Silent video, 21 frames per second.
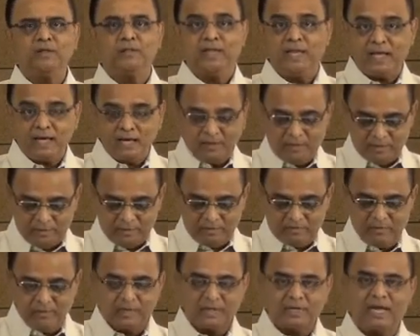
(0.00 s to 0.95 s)
Then
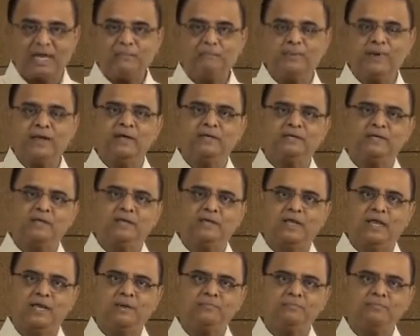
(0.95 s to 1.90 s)
typewriter
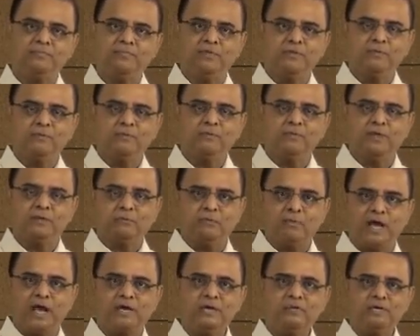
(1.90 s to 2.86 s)
came. With
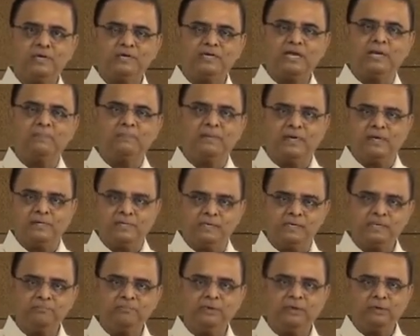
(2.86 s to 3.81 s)
manual
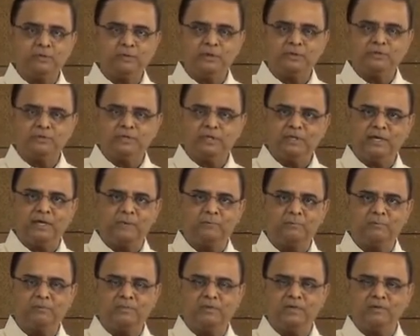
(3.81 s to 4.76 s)
typewriter, with
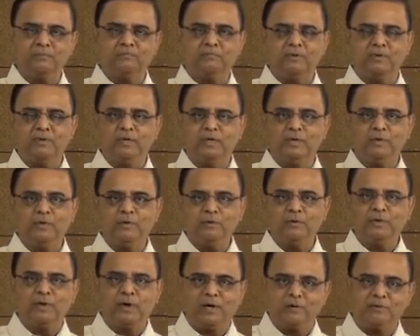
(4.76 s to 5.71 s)

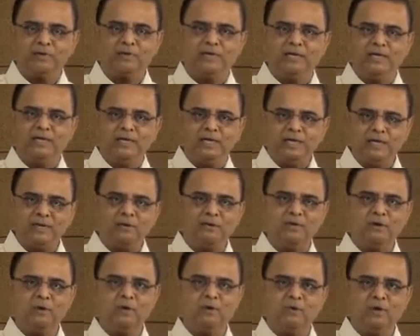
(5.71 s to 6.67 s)
you have to
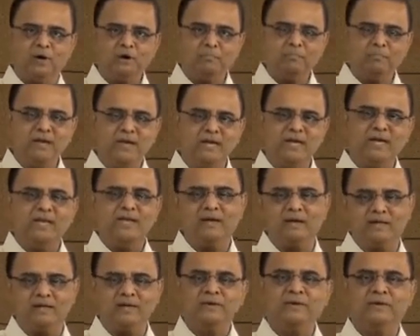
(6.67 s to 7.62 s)
really go on beating
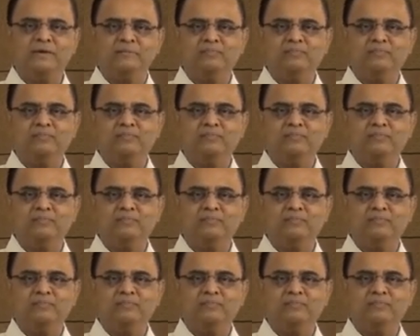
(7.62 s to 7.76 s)
it.